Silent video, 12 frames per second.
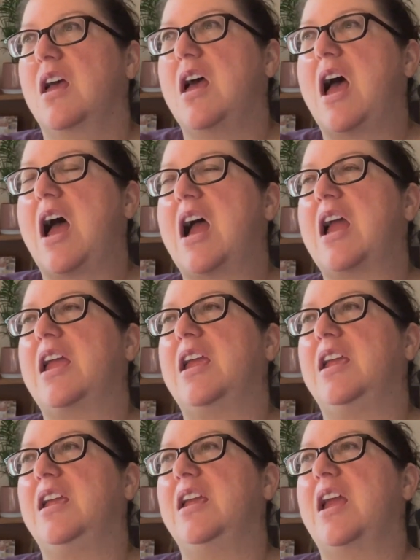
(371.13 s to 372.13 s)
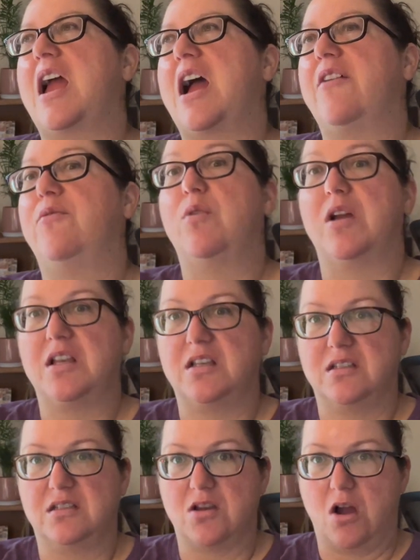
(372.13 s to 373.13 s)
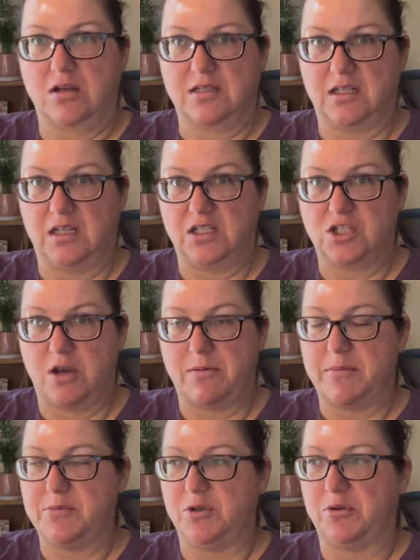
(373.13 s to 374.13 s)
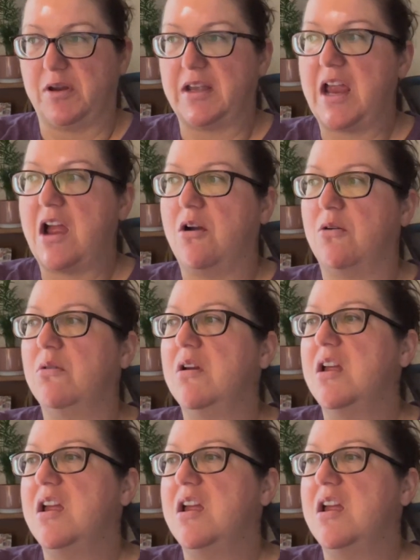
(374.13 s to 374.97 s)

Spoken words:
I have one dog sitting job I'm doing right now.